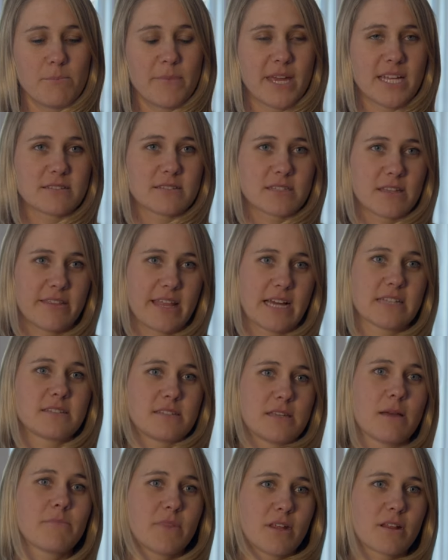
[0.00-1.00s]
means that that's
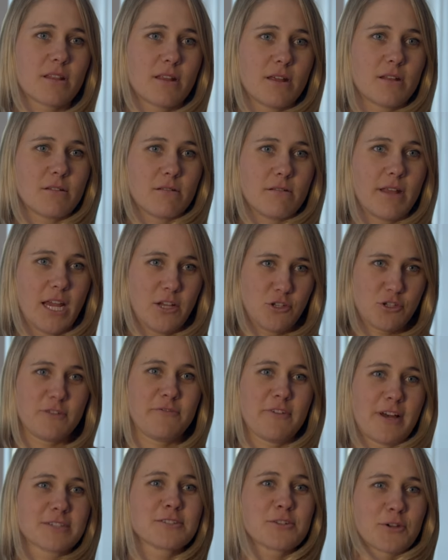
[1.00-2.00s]
something that each
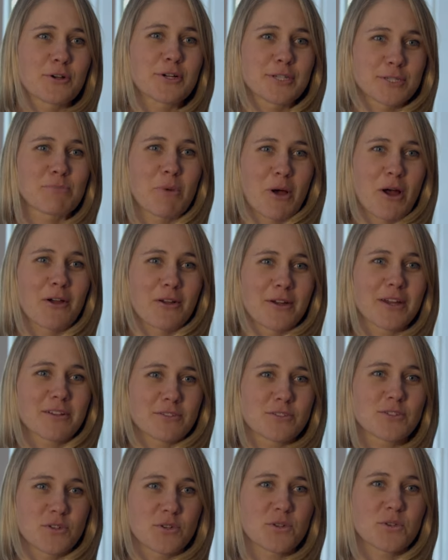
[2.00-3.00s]
of us are
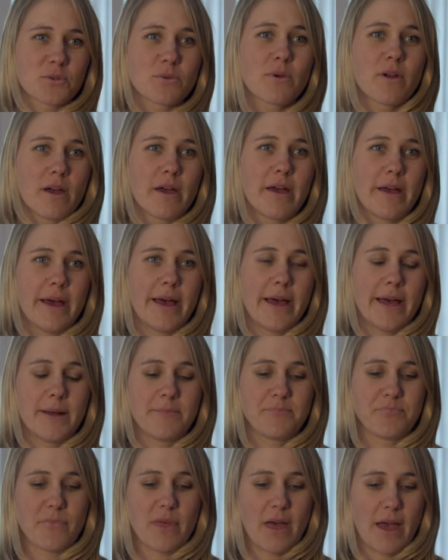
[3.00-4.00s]
aspiring to
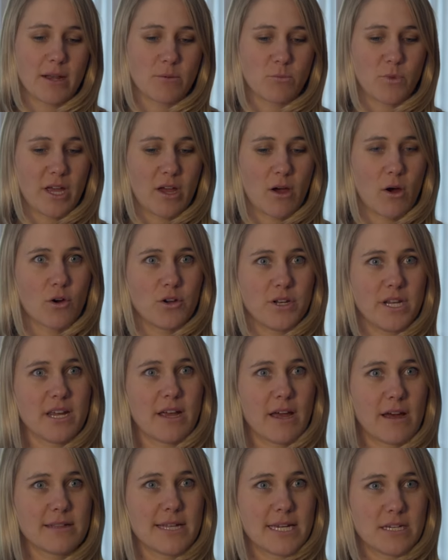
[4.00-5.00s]
um, and we're
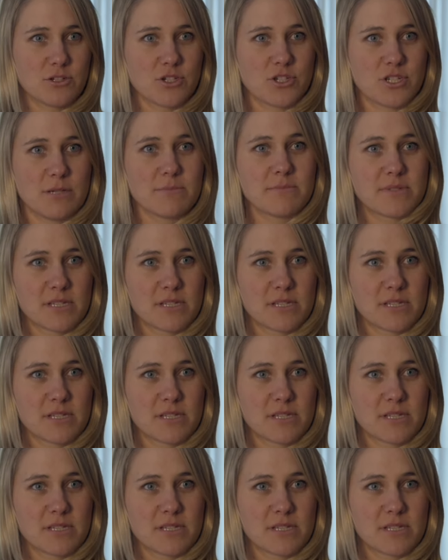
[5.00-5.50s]
honing our leadership